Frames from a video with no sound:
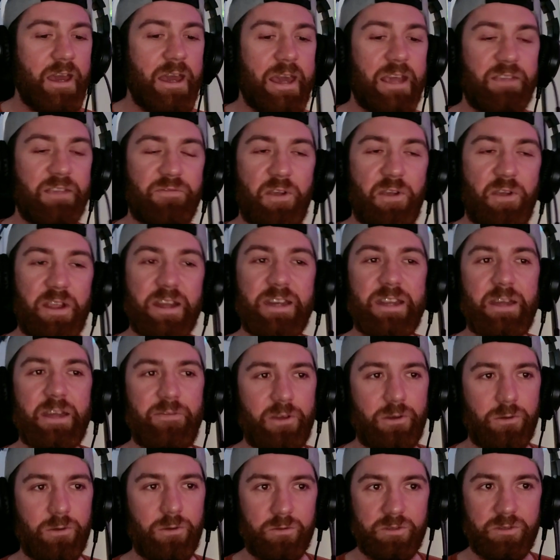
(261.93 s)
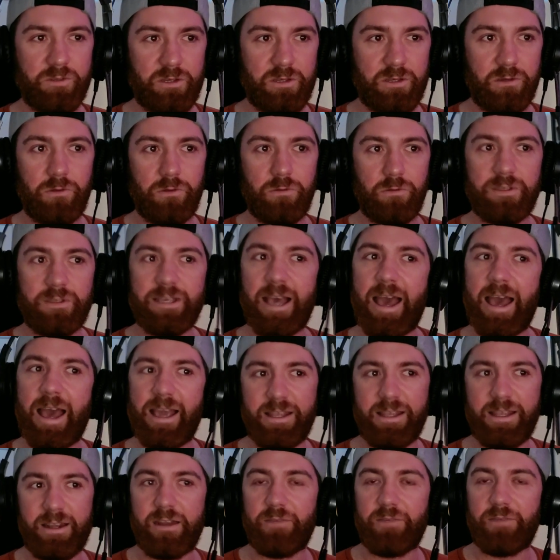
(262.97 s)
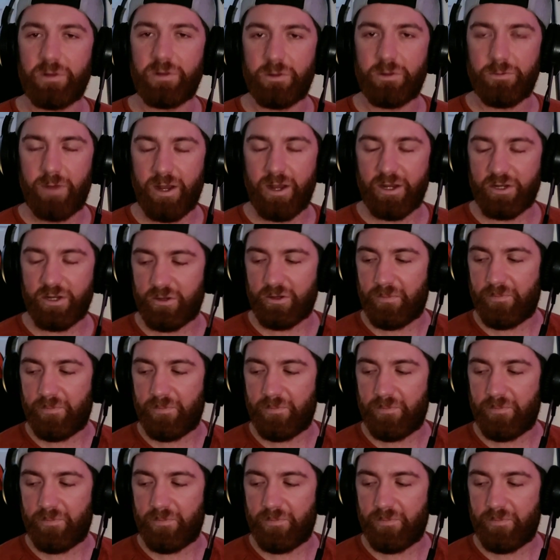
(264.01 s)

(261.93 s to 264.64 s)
It's very difficult to tack in a different direction.